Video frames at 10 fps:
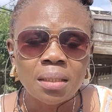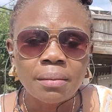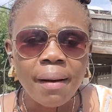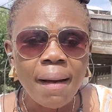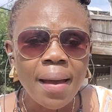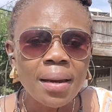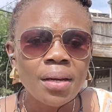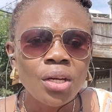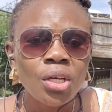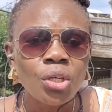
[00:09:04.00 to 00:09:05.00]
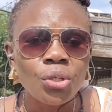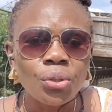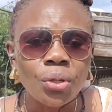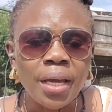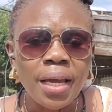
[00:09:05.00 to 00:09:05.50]
right?
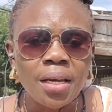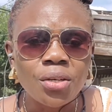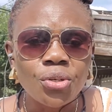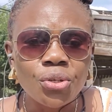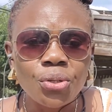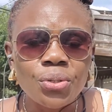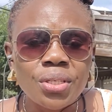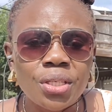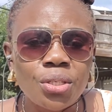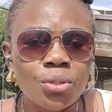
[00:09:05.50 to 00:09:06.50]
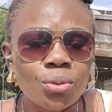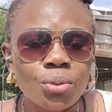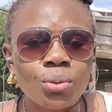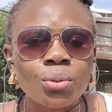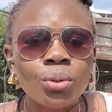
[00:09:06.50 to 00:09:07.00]
You can use it
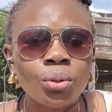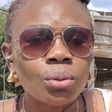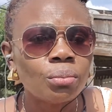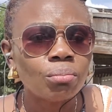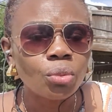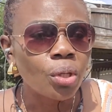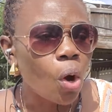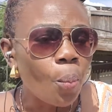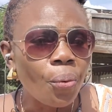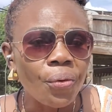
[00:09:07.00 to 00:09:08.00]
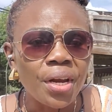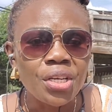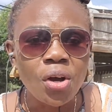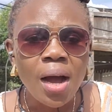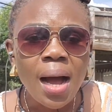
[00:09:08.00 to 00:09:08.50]
to upgrade
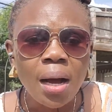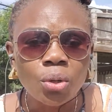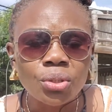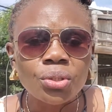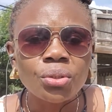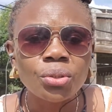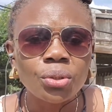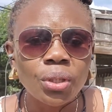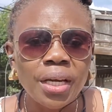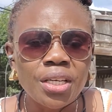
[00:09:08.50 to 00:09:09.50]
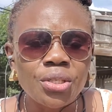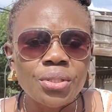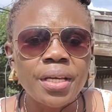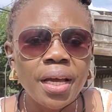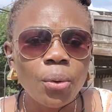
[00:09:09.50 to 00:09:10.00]
your house. You can use
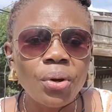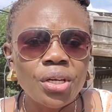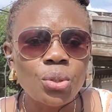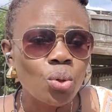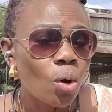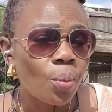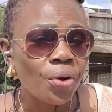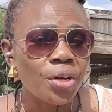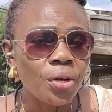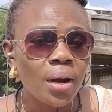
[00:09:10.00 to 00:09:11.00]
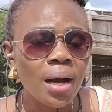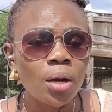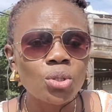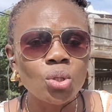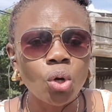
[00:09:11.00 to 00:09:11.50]
the equity to upgrade your
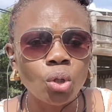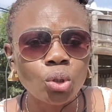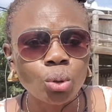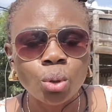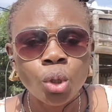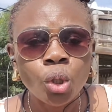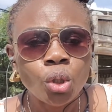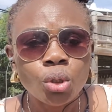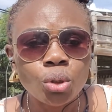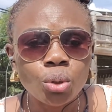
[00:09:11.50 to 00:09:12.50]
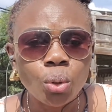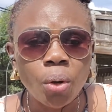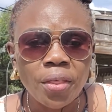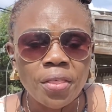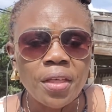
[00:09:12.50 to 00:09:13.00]
house or to do
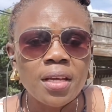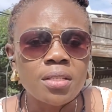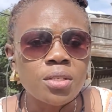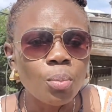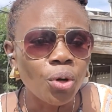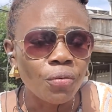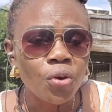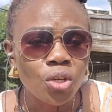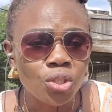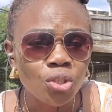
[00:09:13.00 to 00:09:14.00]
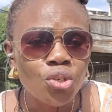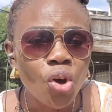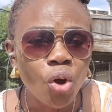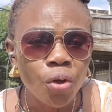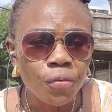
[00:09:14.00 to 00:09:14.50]
other things. But of course,
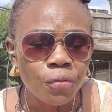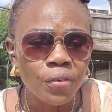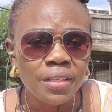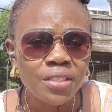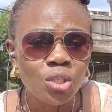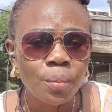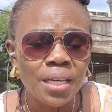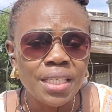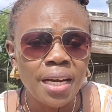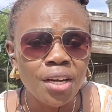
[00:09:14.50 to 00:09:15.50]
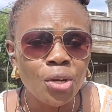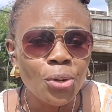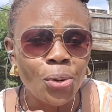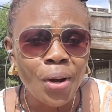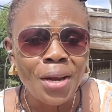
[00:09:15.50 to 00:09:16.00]
if you've listened to my channel,
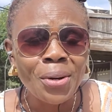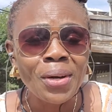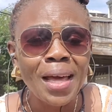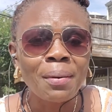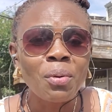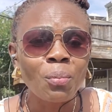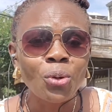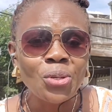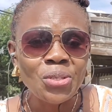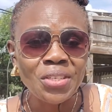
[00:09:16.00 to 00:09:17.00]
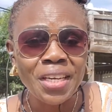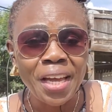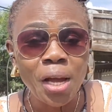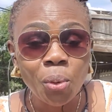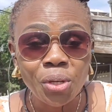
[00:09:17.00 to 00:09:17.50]
I don't like people using their
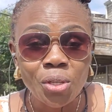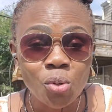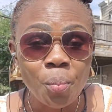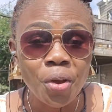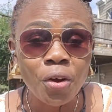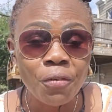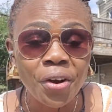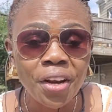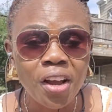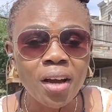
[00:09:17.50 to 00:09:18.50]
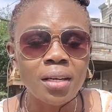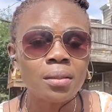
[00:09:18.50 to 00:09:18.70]
equity to pay off credit card